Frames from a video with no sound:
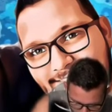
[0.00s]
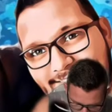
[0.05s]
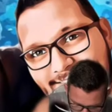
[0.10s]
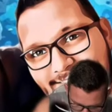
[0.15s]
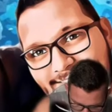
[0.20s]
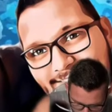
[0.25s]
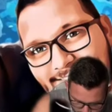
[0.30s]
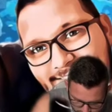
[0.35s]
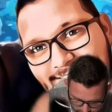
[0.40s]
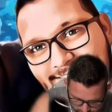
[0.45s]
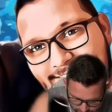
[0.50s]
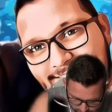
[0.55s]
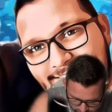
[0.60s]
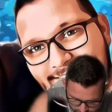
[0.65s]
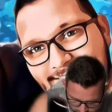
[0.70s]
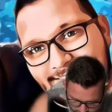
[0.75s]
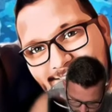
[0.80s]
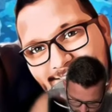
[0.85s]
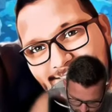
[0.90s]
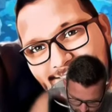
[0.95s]
that is going to
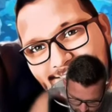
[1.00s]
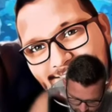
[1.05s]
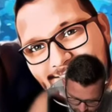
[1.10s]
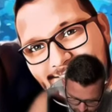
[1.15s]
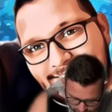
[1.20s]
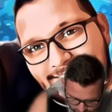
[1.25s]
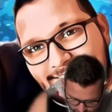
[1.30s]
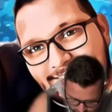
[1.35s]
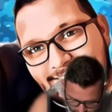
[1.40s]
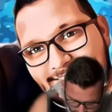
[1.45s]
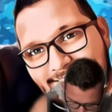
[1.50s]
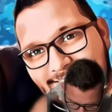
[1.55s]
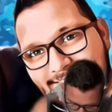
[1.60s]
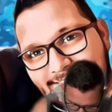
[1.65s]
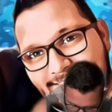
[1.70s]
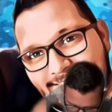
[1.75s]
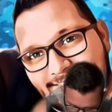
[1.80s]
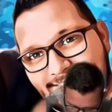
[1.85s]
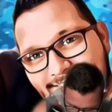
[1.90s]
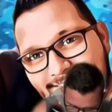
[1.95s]
be... Oh, you can follow comments
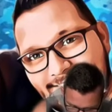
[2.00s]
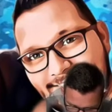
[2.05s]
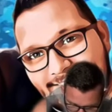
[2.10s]
on that.